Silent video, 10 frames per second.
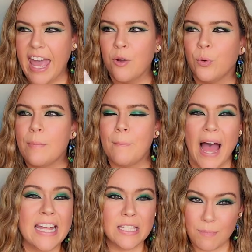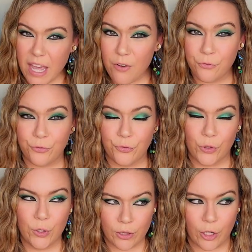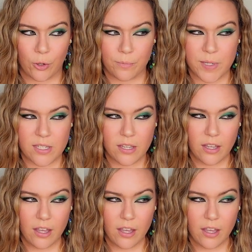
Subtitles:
It reminds me of Fruit Loops.